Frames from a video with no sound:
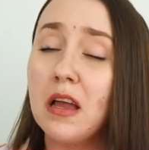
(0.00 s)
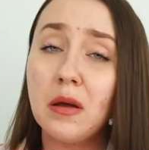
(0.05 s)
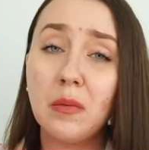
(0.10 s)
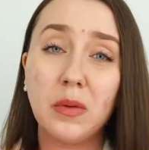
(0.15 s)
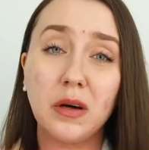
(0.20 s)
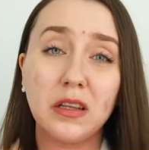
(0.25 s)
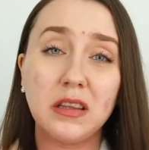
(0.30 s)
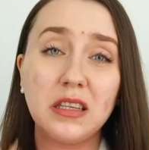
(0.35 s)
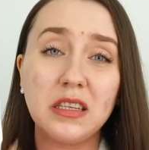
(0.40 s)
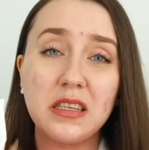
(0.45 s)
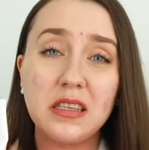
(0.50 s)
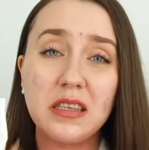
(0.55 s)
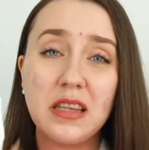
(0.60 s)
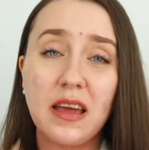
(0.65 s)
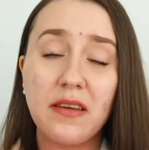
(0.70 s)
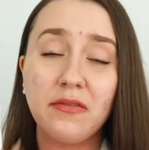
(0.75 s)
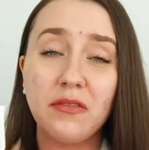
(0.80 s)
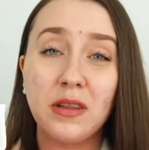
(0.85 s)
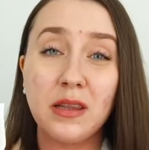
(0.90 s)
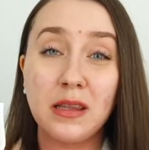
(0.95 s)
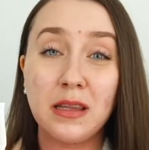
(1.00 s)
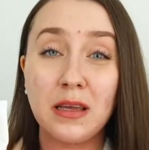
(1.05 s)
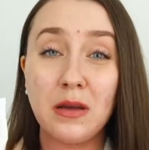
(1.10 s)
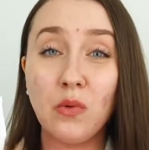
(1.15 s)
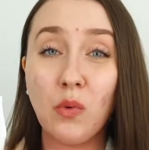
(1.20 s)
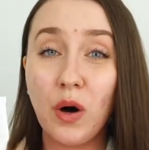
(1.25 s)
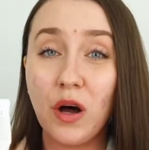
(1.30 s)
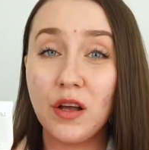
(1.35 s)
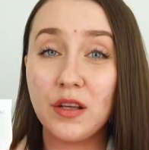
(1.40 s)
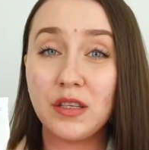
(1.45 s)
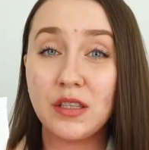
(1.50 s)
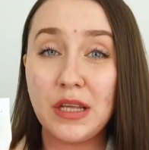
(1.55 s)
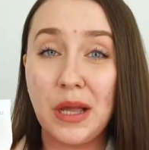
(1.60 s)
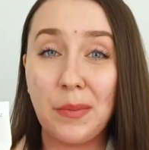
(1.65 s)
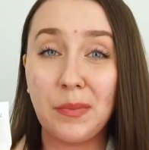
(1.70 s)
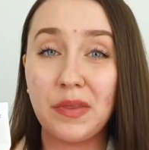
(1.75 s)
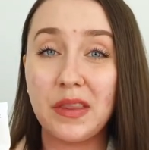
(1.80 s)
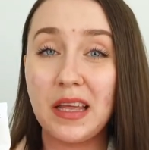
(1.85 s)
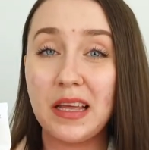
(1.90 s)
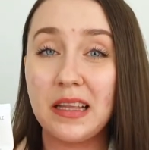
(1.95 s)
But this definitely was
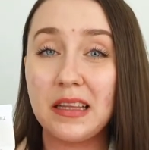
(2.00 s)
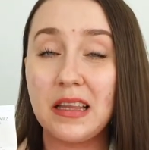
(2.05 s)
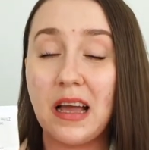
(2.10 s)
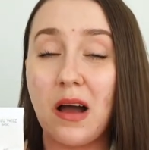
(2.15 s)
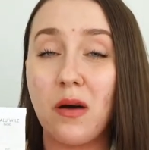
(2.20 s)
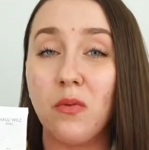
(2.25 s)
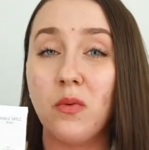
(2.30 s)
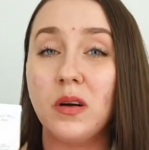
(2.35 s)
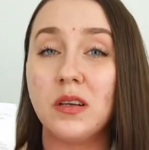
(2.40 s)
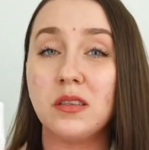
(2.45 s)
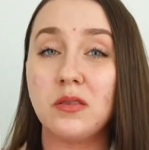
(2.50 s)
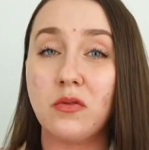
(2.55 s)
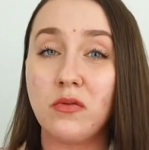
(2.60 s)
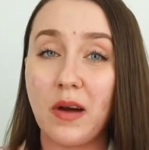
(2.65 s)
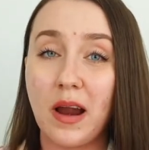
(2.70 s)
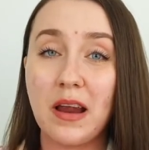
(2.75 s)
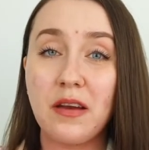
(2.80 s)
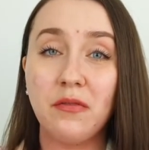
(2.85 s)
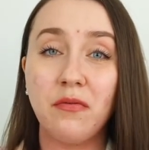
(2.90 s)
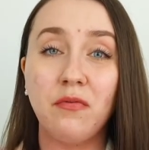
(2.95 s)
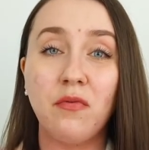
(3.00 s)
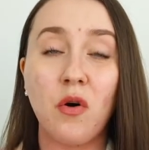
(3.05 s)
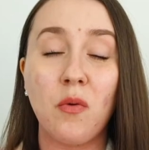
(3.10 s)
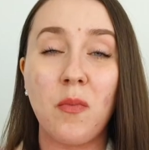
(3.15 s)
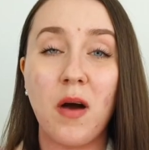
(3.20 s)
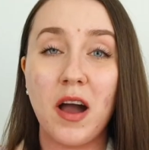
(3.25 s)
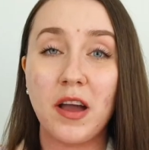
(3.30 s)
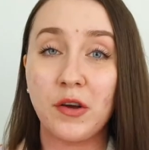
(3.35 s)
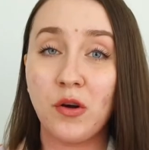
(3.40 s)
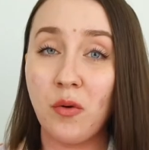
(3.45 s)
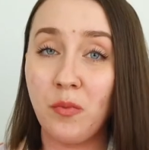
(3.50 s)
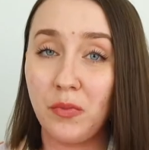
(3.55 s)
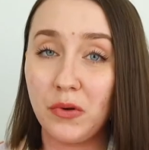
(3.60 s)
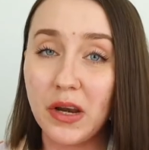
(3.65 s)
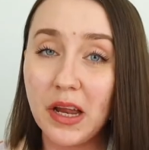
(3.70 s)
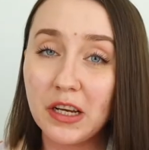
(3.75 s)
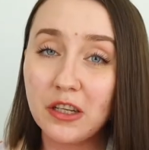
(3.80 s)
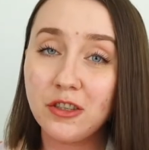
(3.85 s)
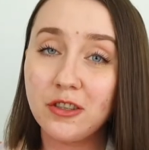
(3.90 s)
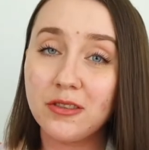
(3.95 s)
something that was great for my
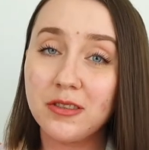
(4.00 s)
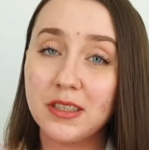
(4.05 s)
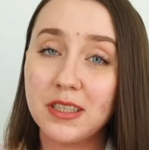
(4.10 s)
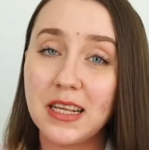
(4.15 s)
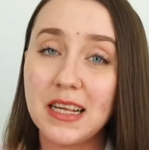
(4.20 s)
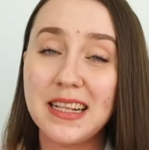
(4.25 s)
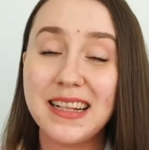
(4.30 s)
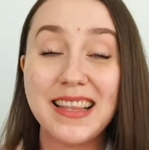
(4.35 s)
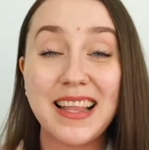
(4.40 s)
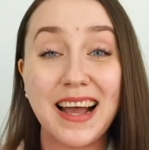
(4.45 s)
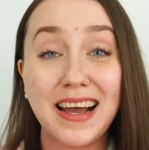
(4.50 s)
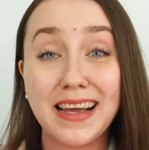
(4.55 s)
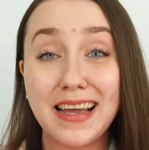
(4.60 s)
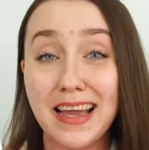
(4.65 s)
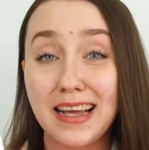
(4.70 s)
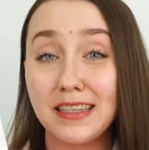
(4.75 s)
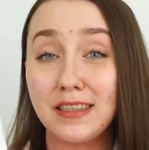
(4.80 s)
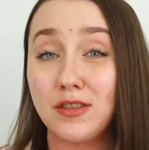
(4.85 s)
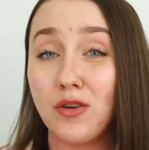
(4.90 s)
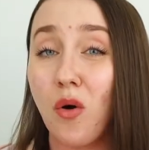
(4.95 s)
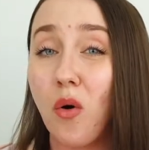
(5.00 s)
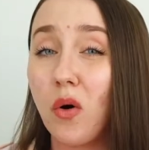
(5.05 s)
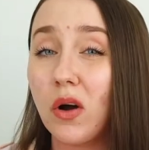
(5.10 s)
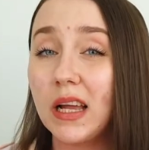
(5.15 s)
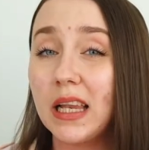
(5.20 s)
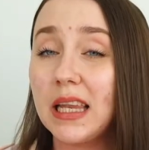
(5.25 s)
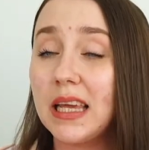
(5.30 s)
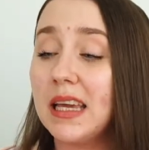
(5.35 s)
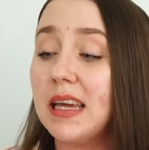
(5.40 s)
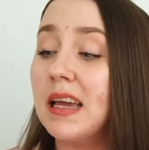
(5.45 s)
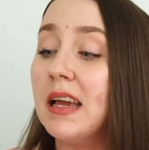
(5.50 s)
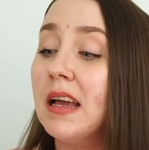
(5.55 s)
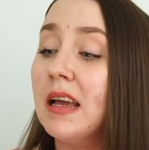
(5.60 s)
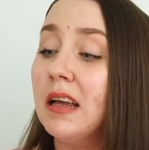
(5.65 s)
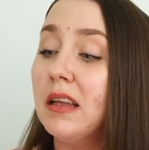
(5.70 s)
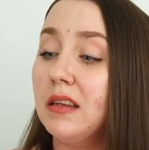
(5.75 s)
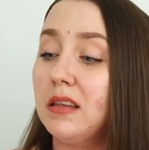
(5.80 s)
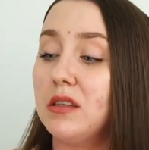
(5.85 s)
combination skin that gets oily.